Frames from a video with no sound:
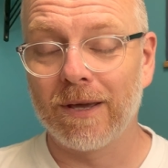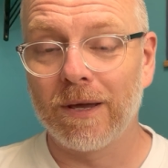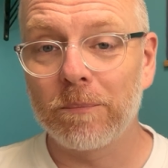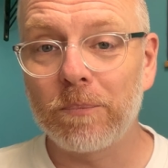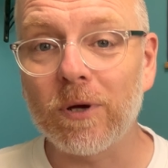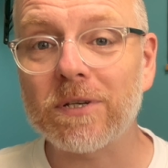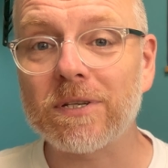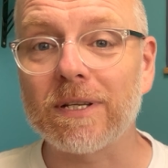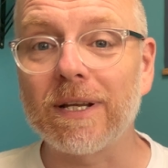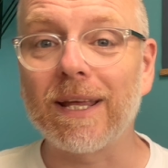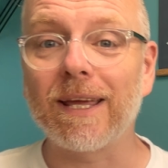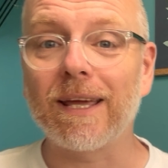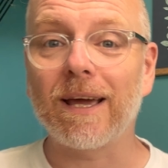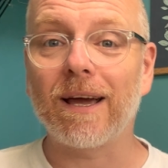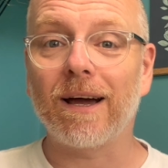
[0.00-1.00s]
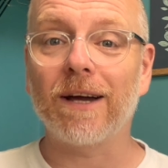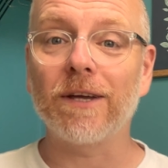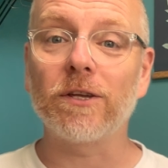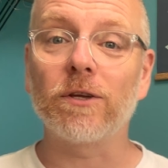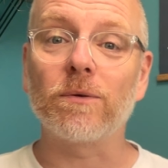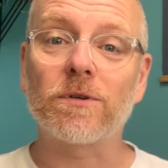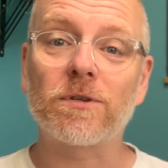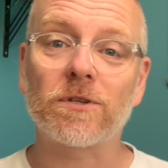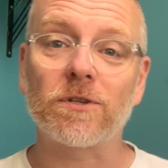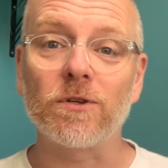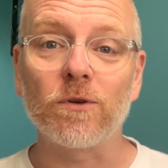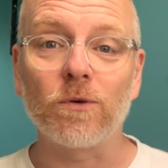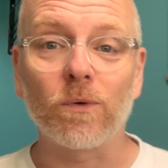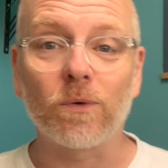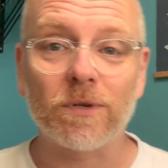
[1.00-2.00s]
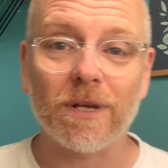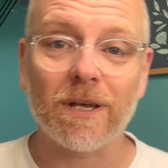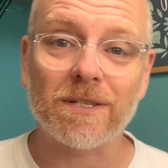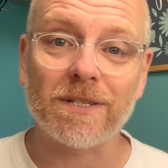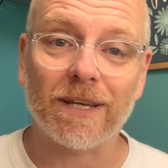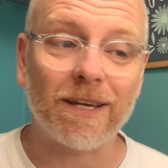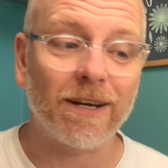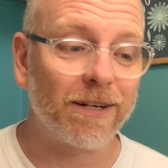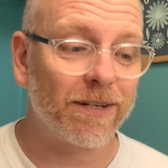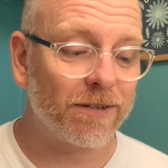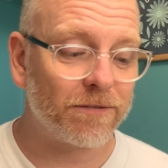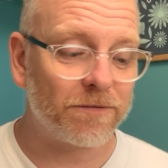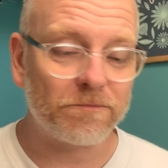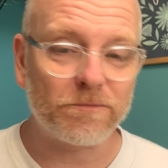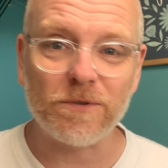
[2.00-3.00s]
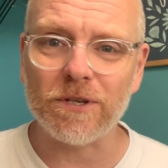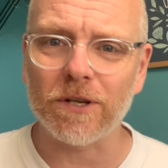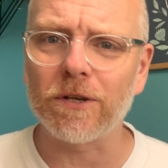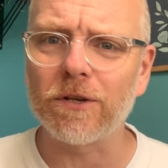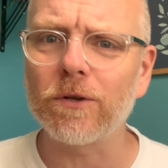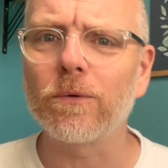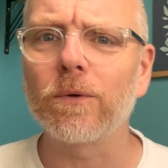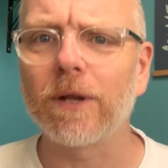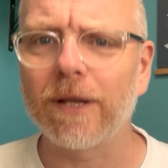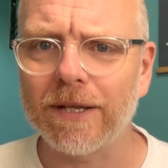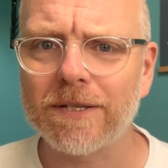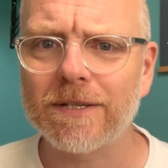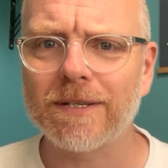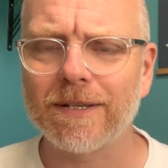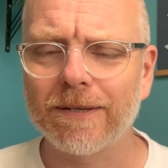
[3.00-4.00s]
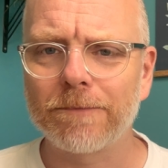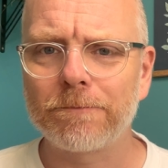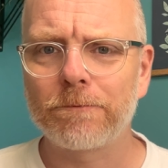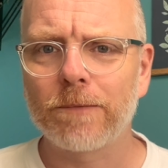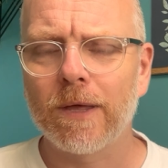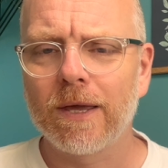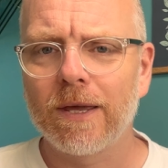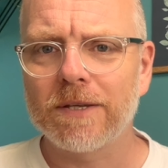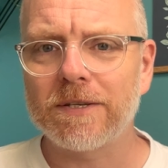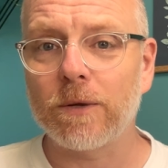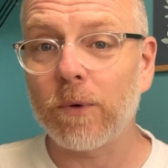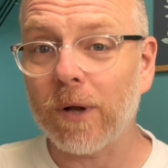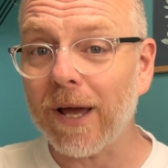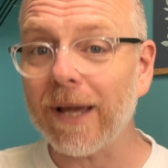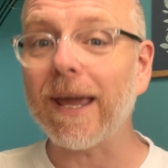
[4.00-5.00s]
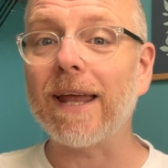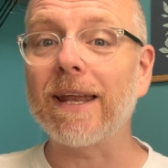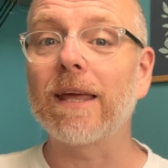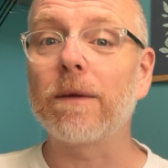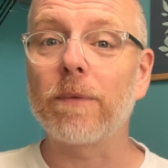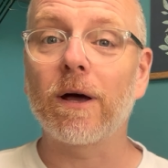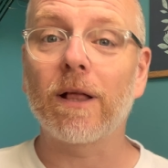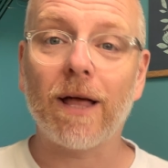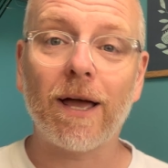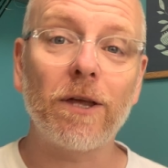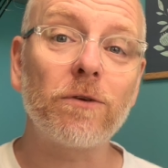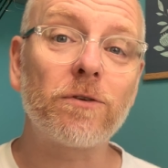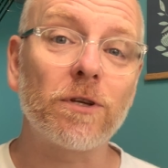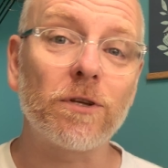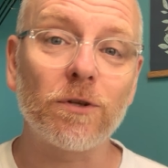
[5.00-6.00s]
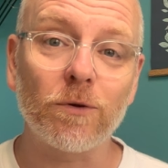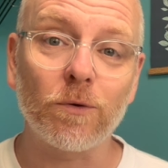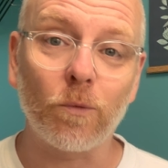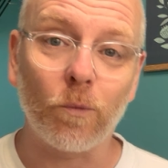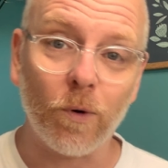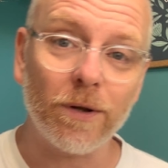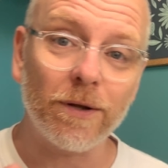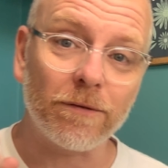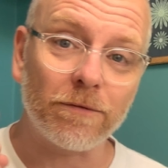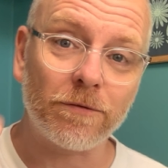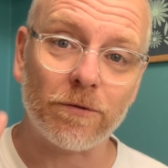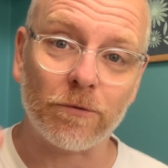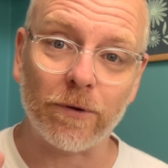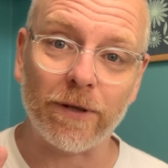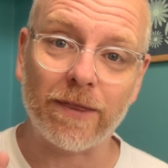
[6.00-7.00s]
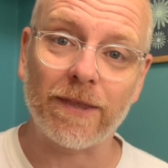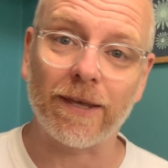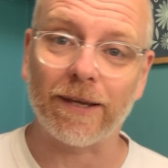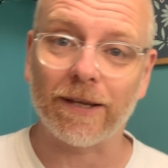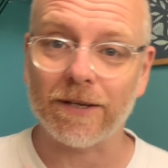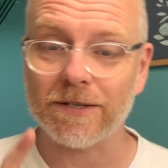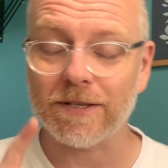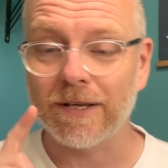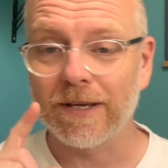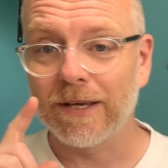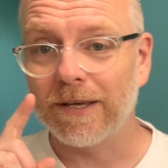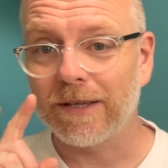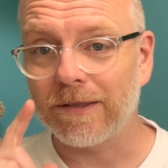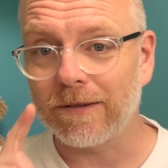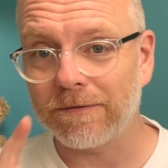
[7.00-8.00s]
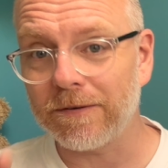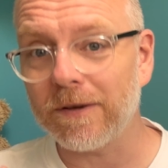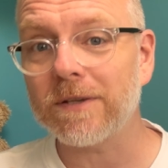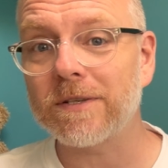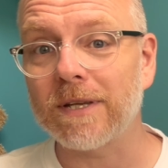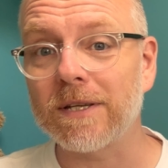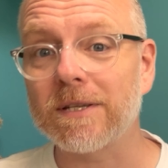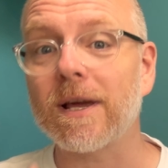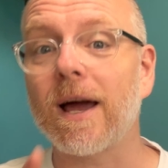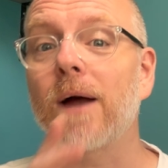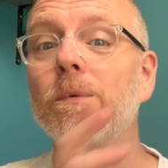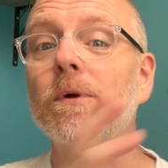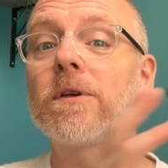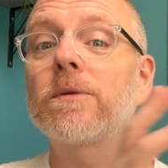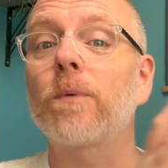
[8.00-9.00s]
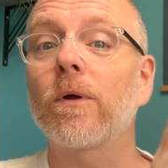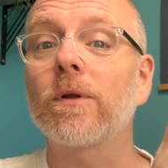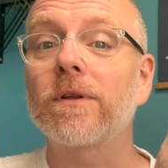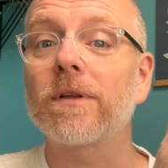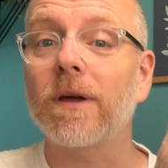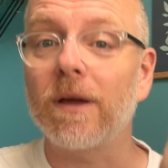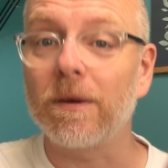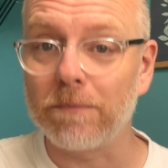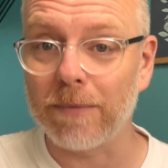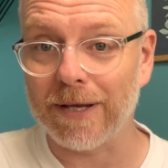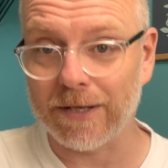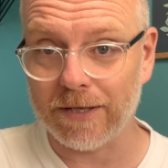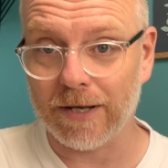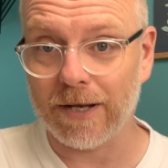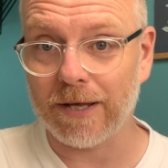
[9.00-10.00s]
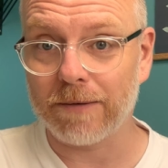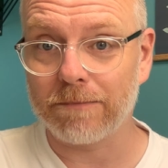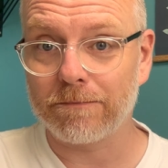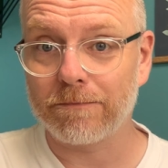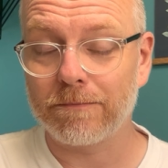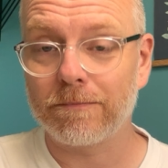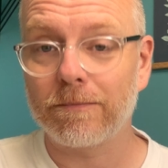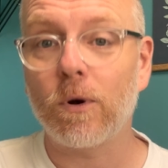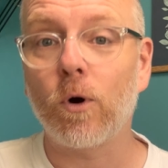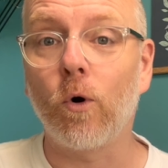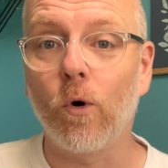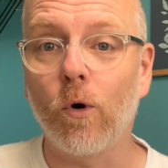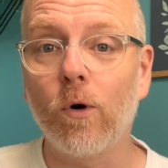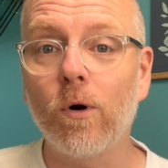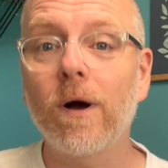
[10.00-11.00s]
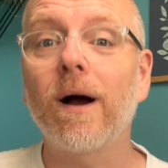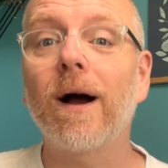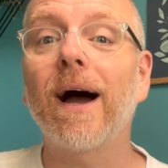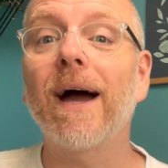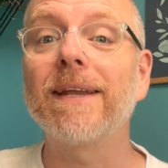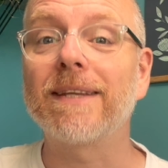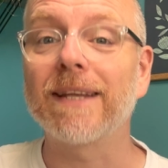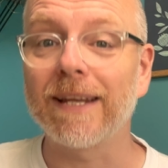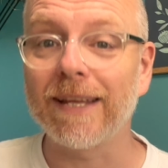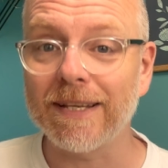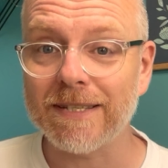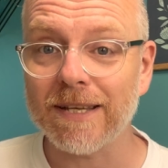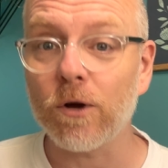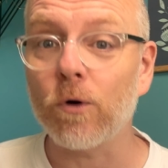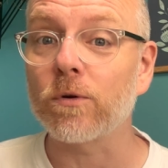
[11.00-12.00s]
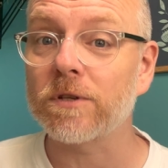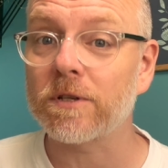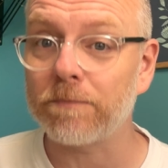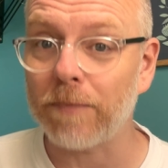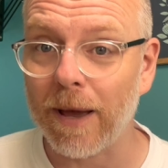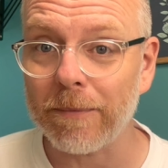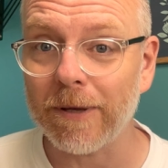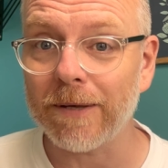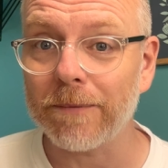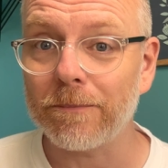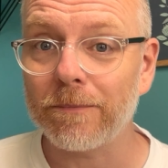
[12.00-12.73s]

Personally, I use snooze as a kind of to-do list. See, when I get an email, I usually do one of three things. The first is I respond immediately, or I delete it or spam it,